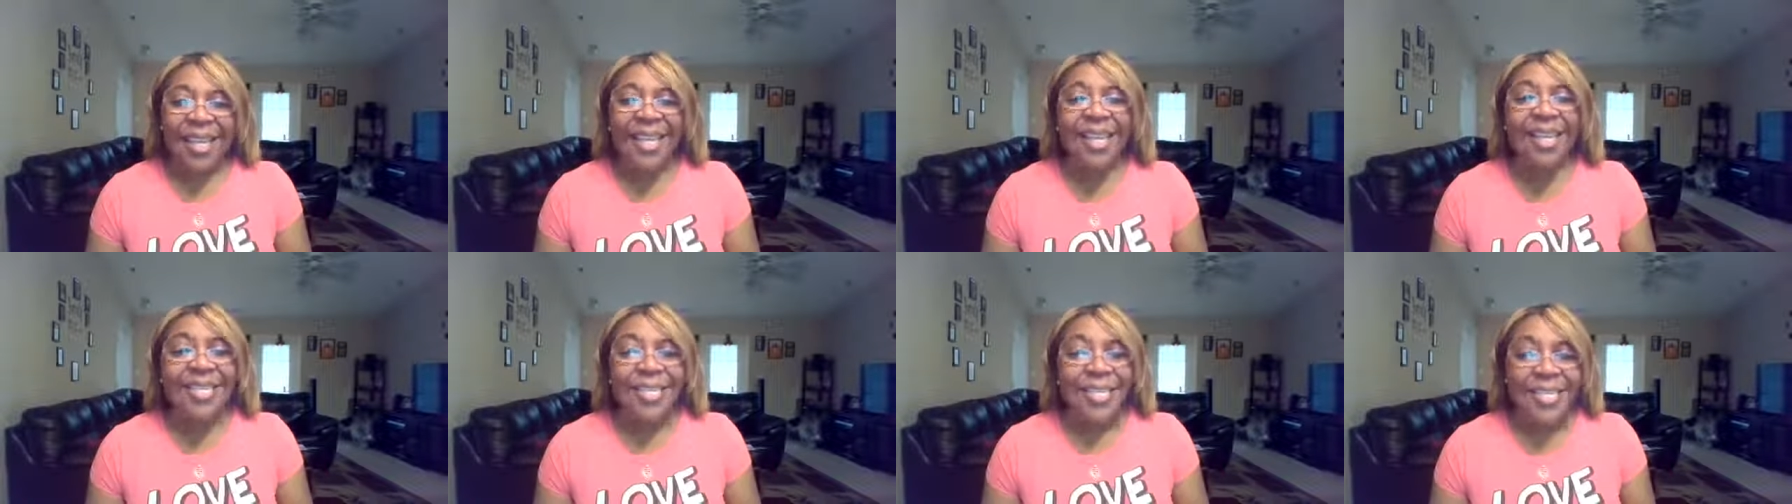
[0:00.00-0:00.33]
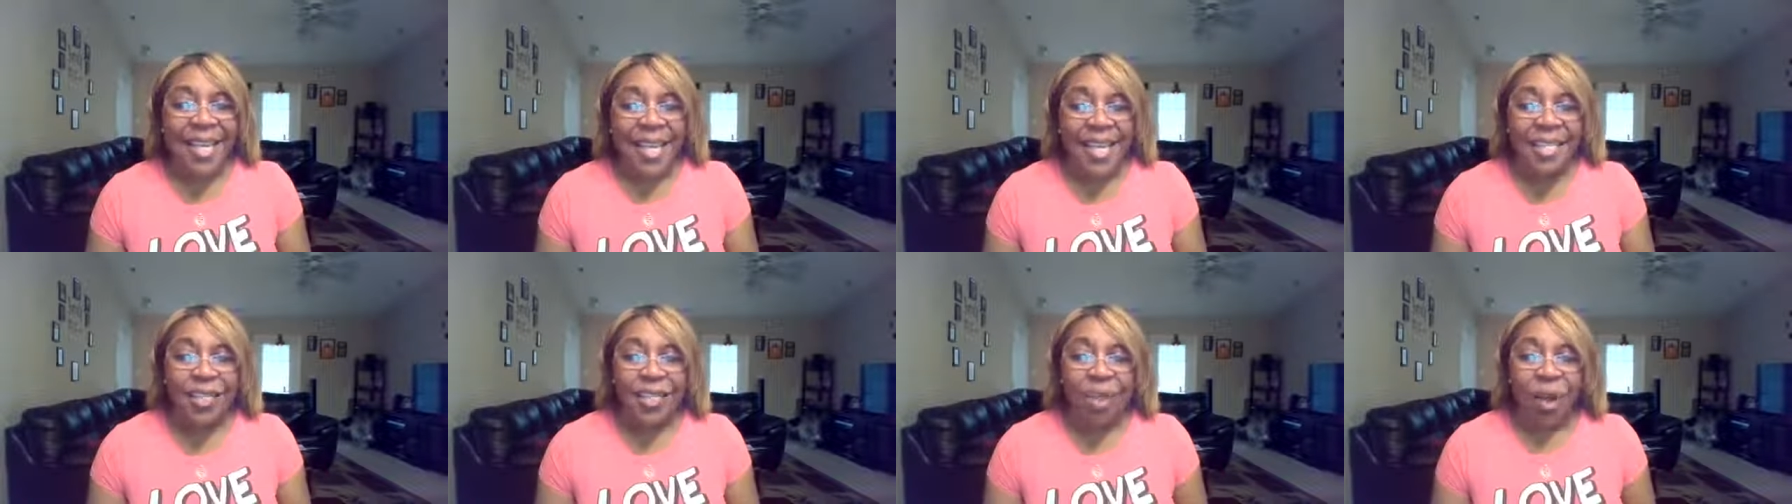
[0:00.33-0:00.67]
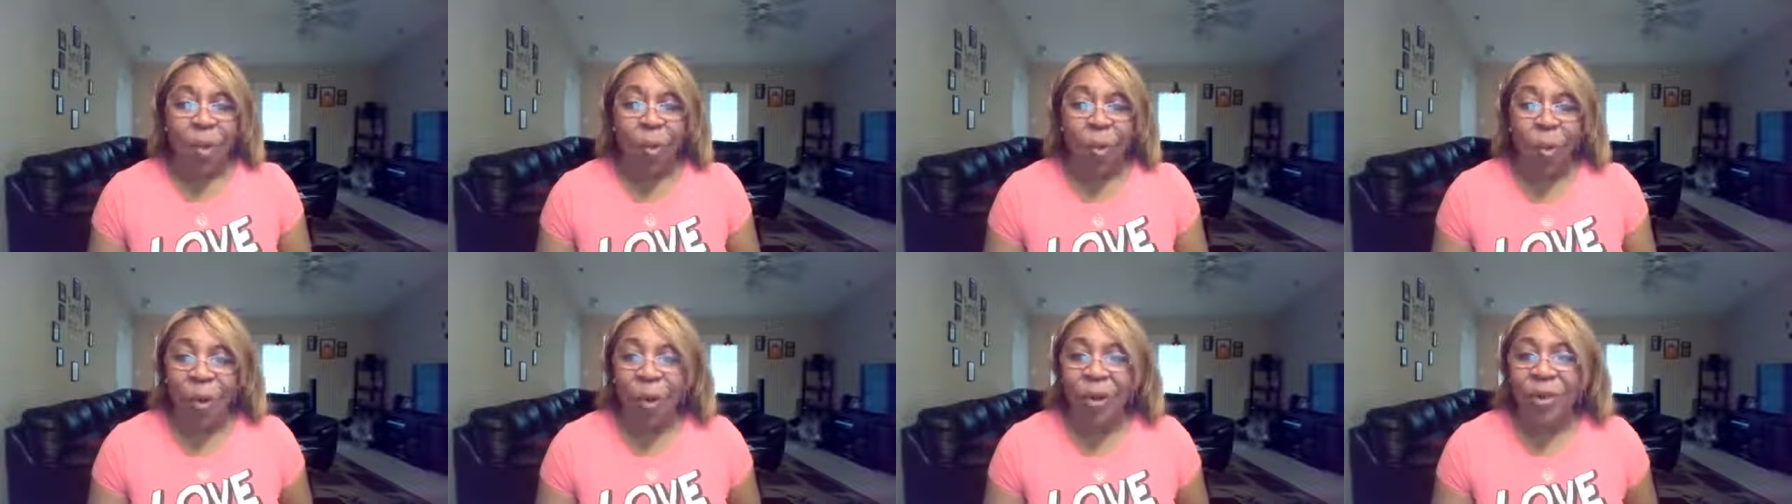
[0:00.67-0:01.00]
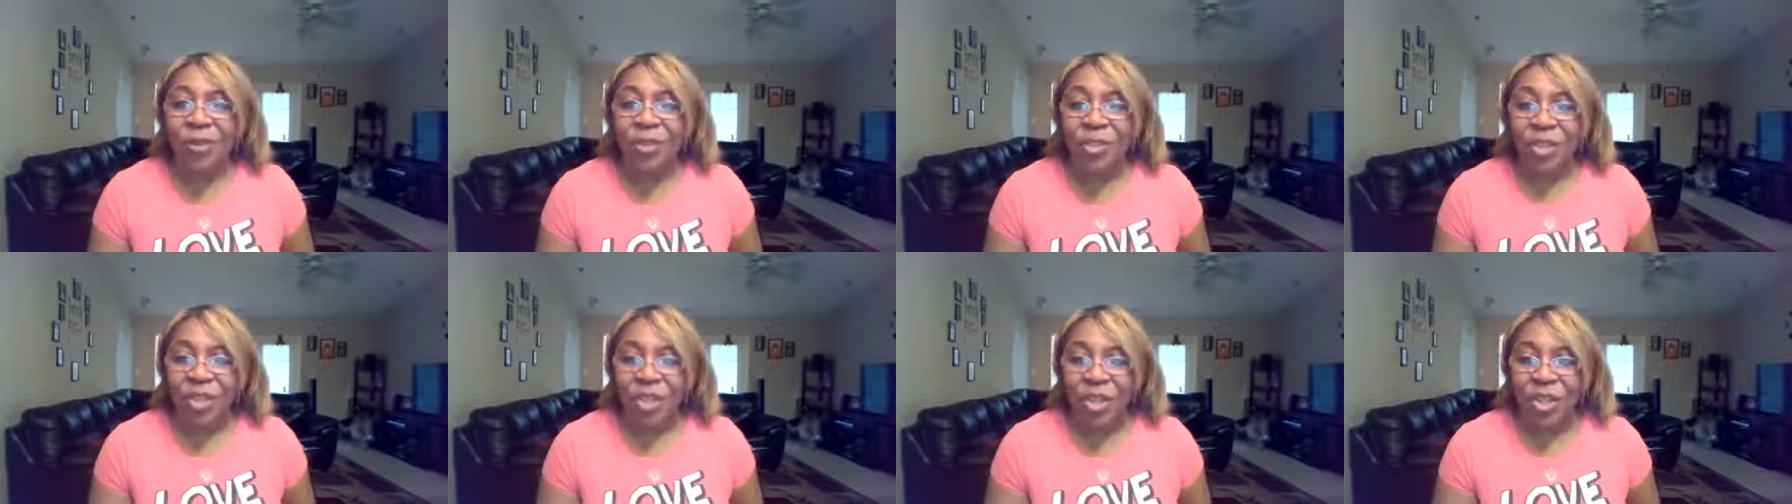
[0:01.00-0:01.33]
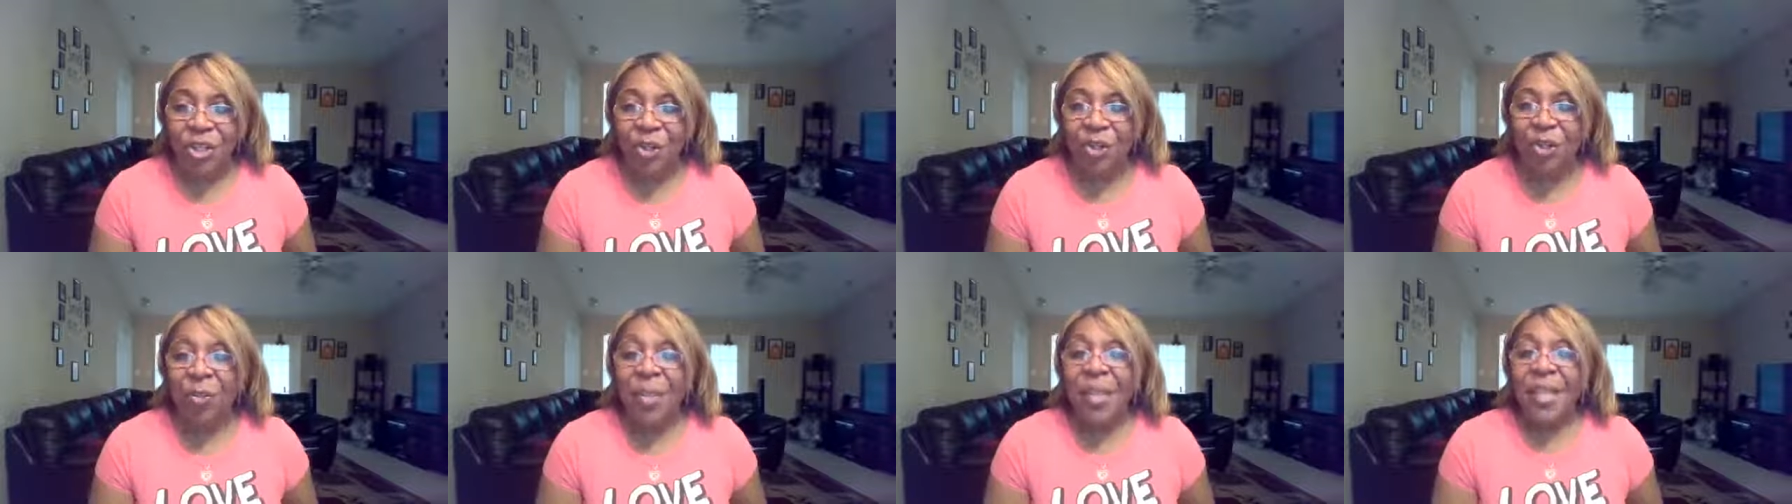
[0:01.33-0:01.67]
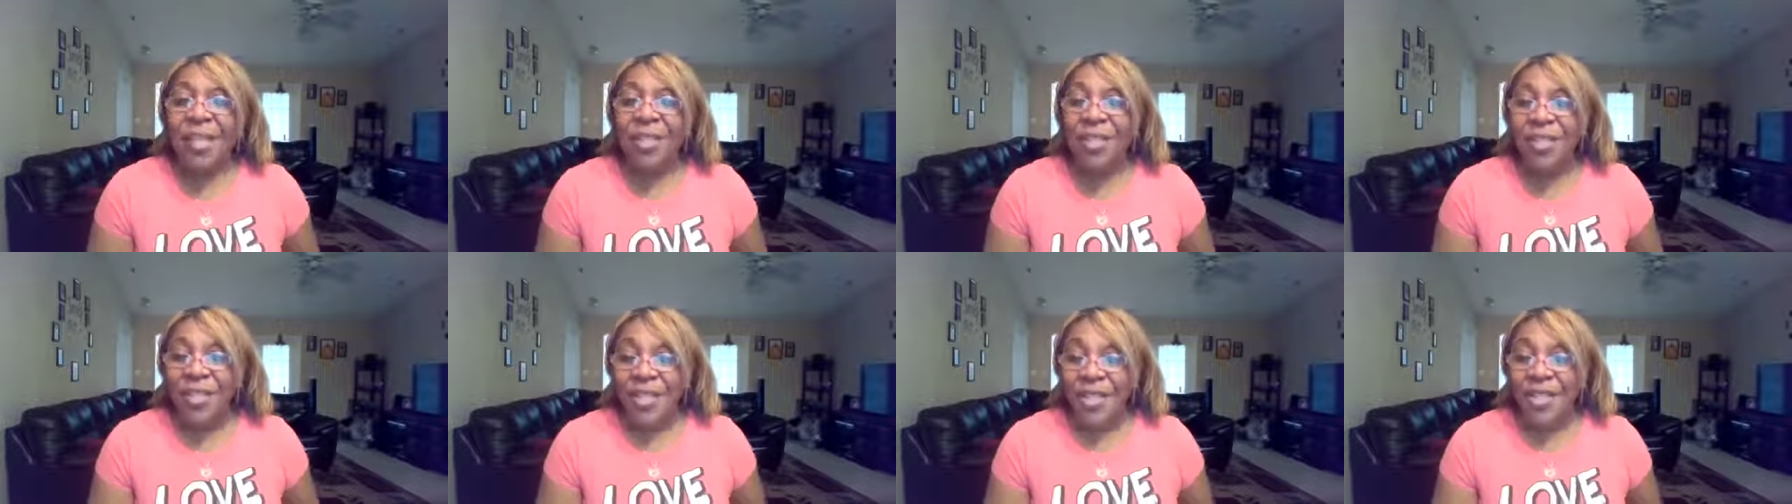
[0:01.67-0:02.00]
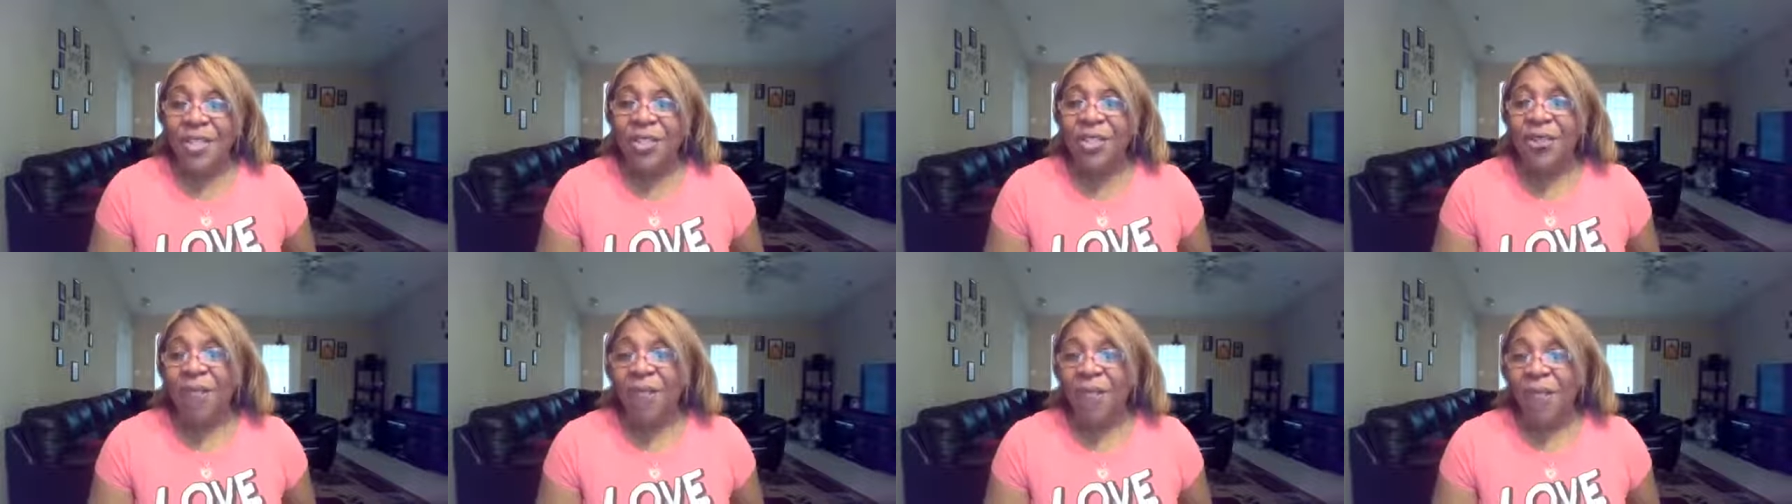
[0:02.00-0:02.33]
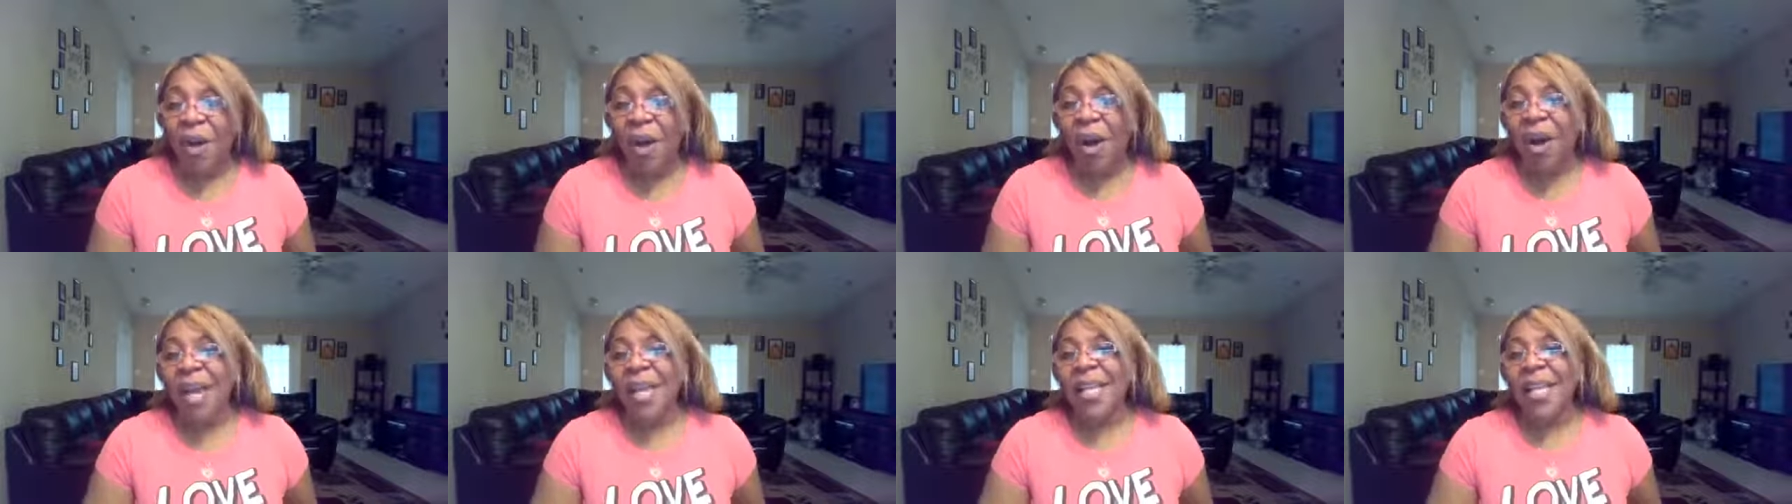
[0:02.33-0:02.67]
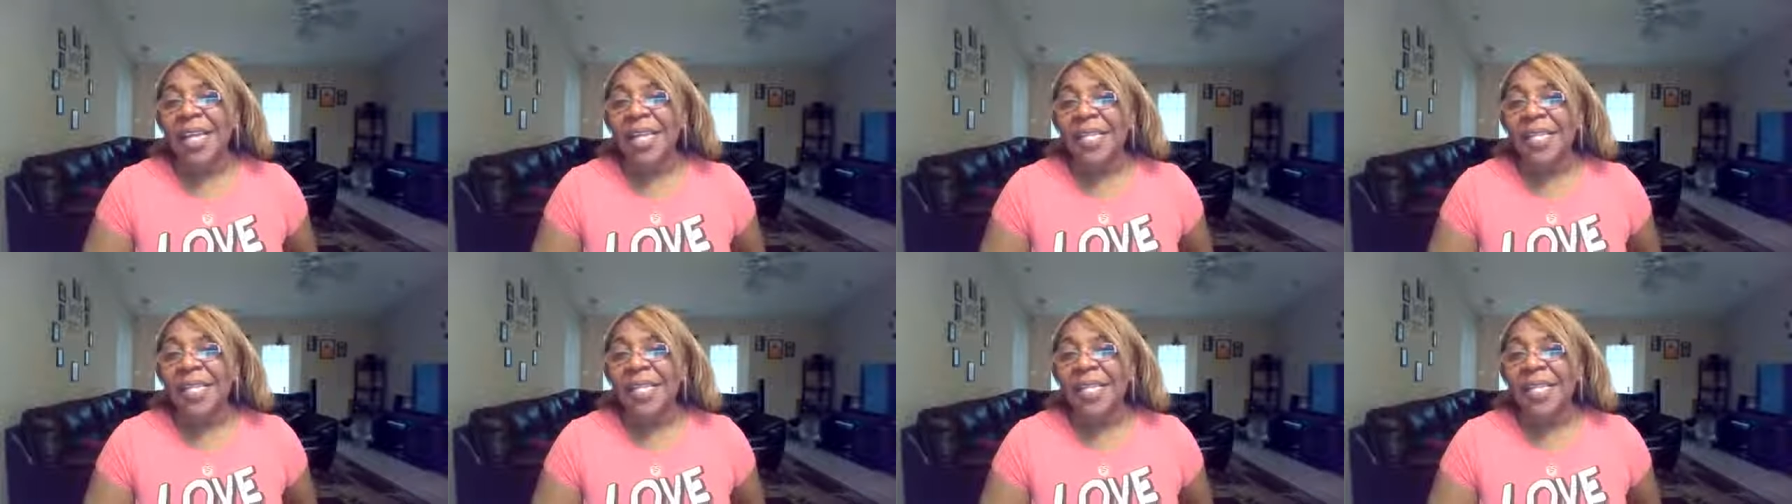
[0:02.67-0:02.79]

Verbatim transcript: He sends a word to you, Sister Vaughn.